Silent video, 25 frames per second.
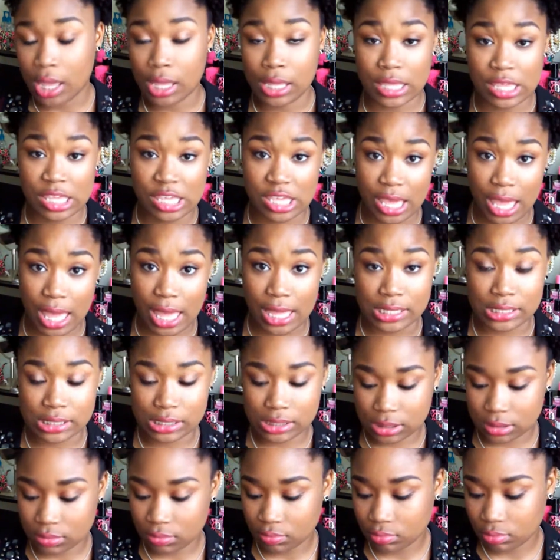
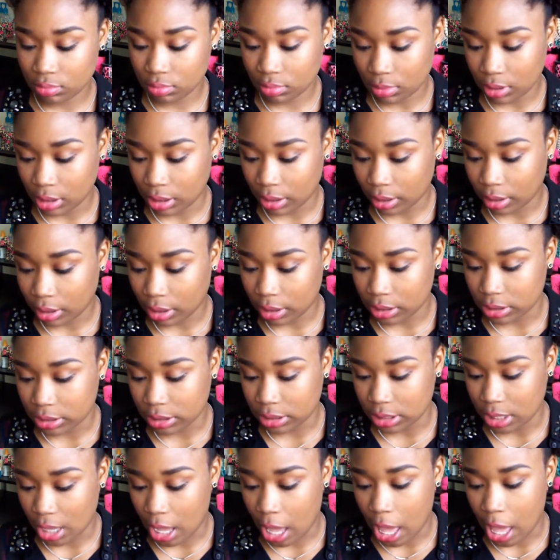Yes.
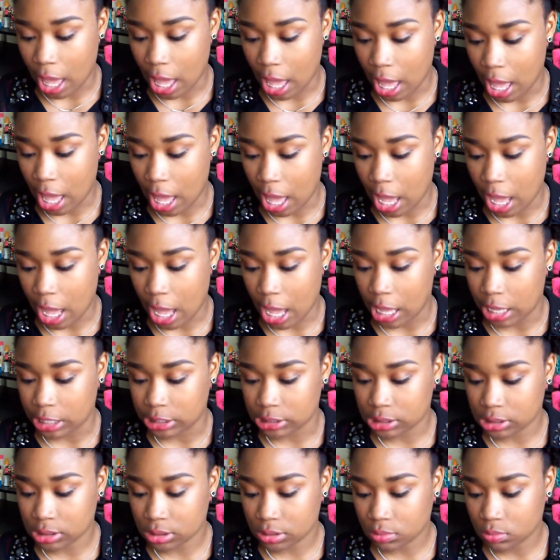
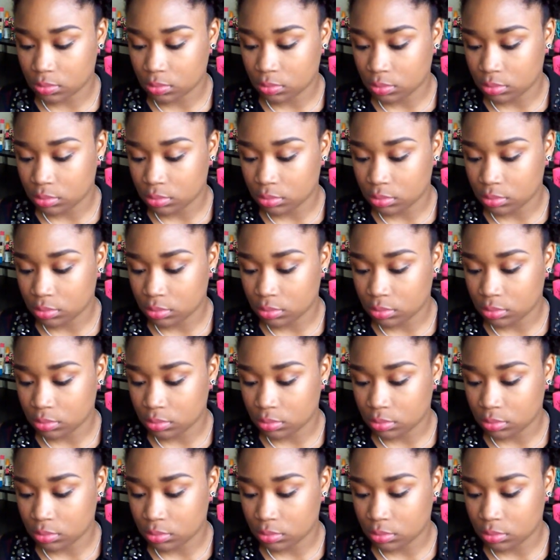Yes.